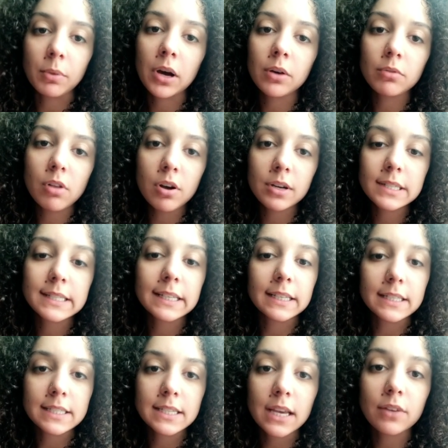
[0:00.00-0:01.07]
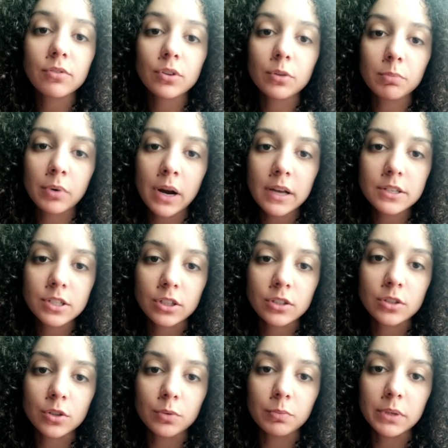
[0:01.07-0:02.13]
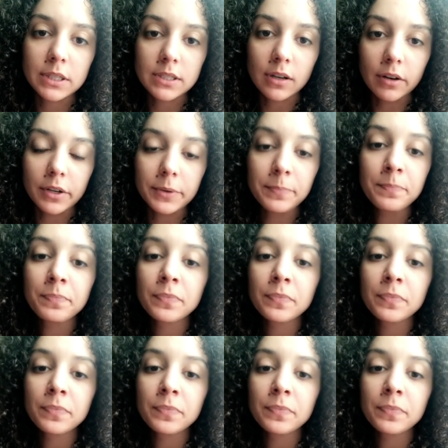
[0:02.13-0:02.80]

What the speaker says: How long is it going to take for the project to be done?